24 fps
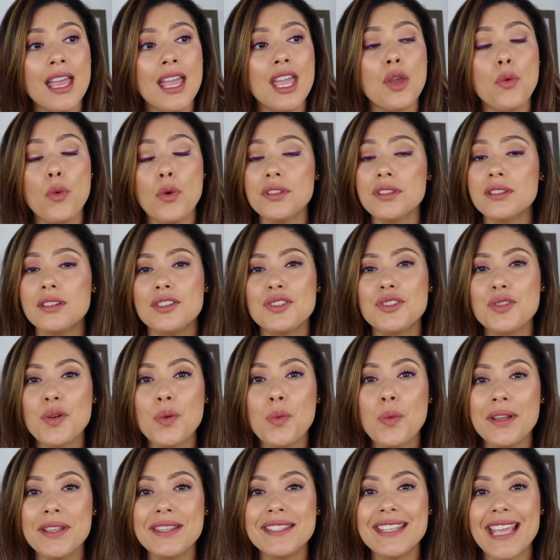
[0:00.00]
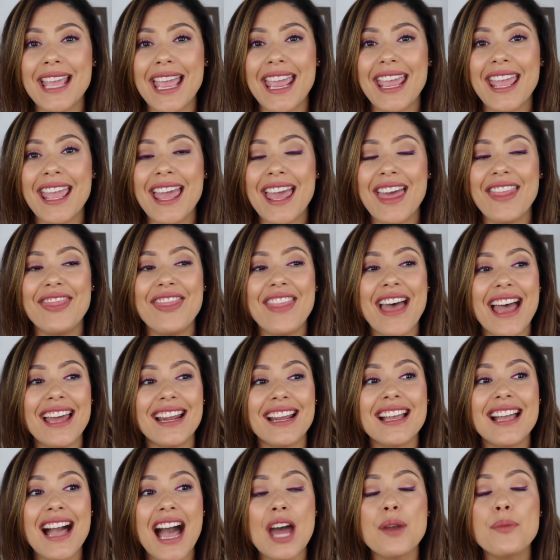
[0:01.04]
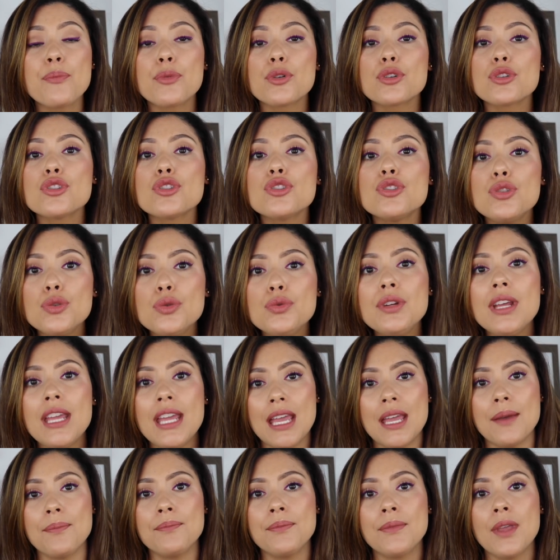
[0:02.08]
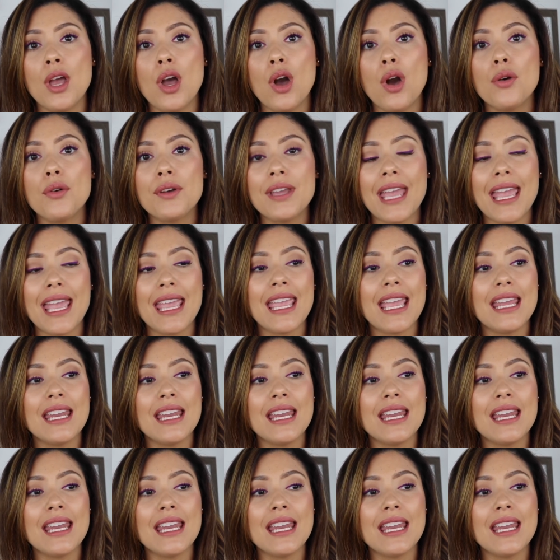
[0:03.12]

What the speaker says: It wasn't until one day that God pursued him, okay?